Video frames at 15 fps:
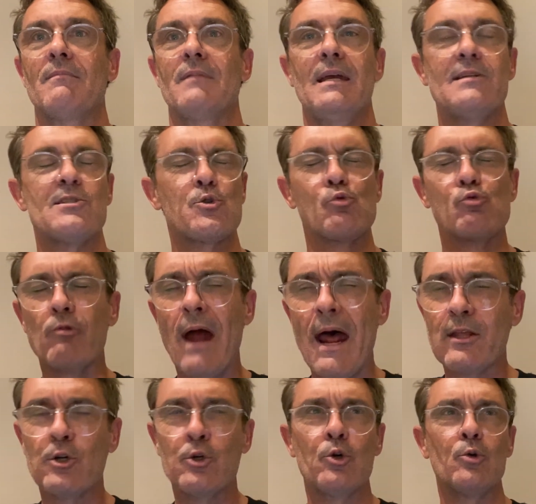It's
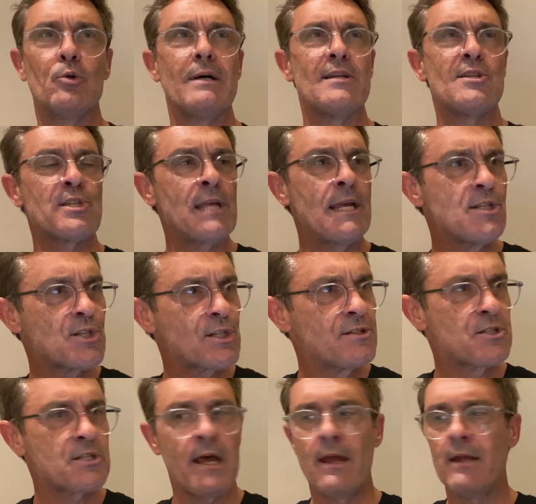radical, it's
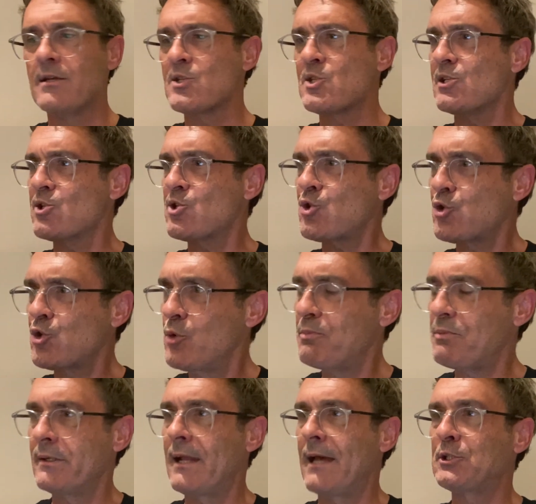instantaneous, it's
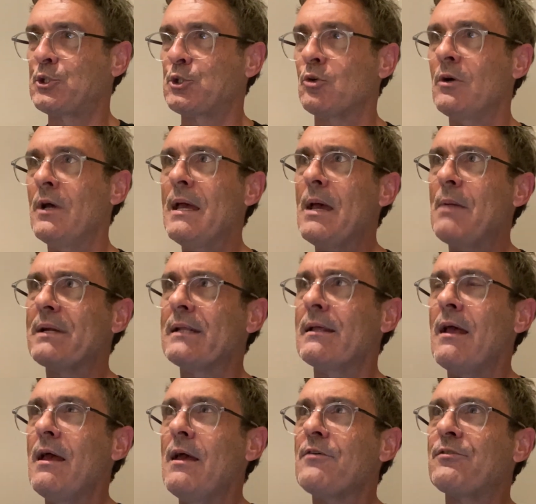supernatural. But
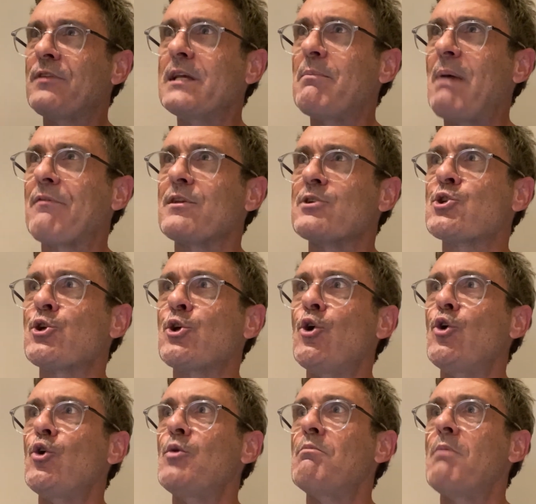think about the
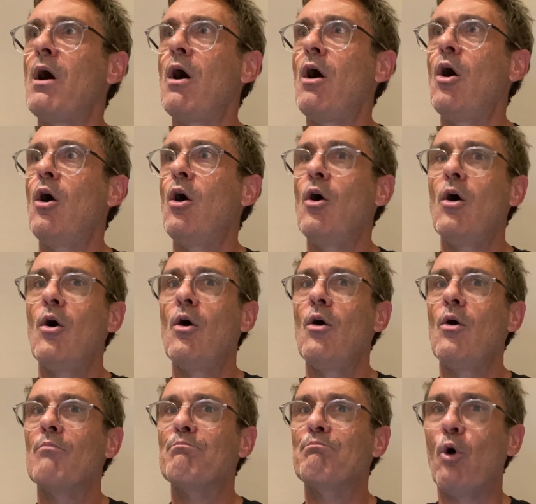term
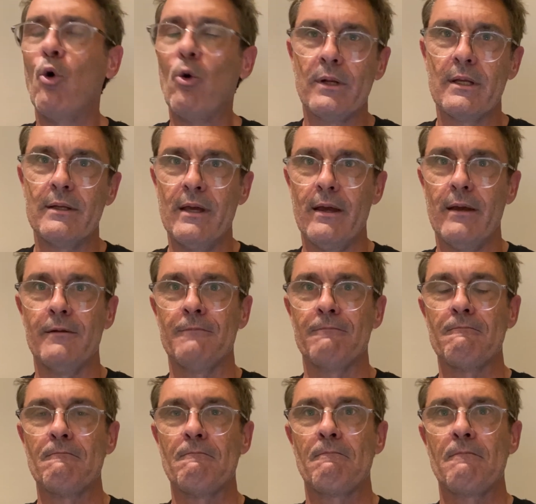born again.
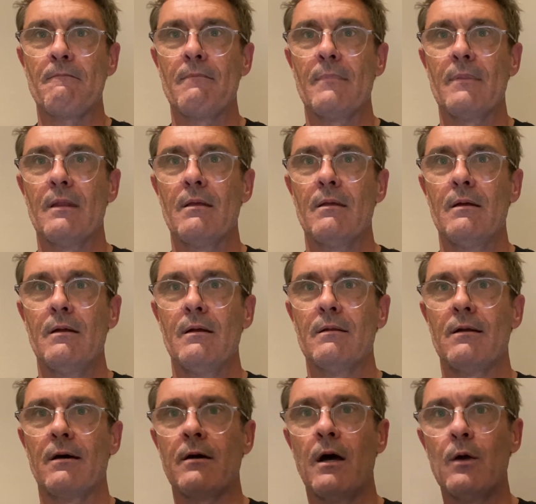
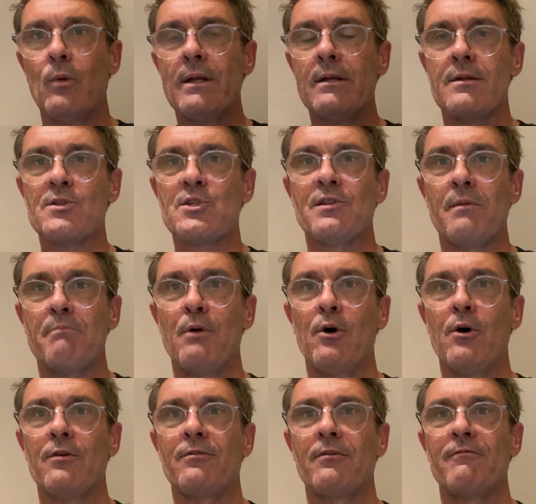Like, I witnessed the
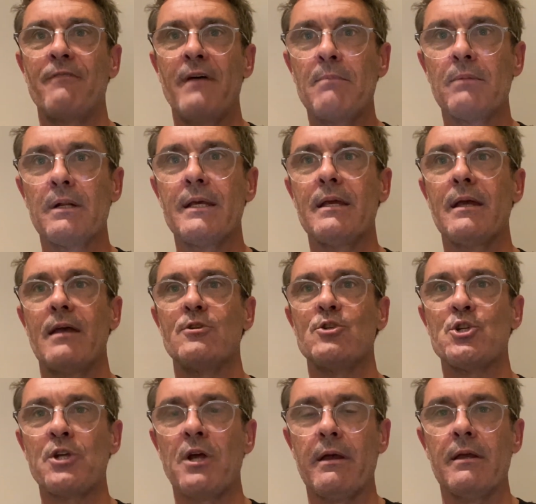birth of Emily and
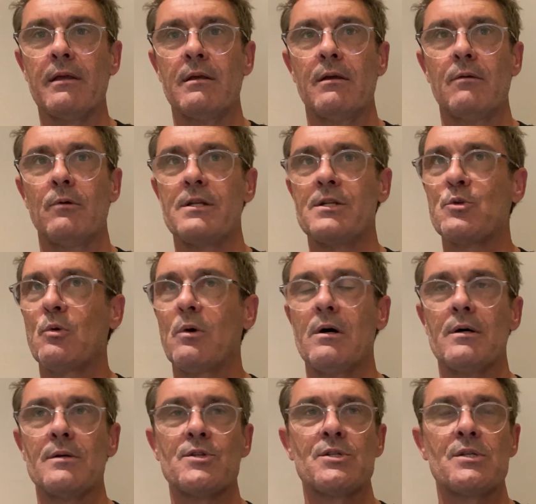Jake, which
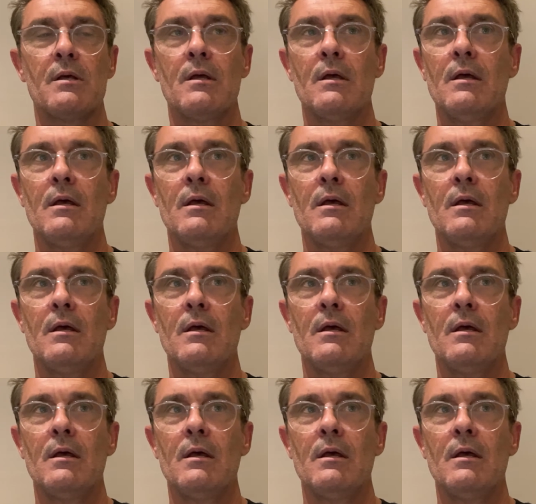was,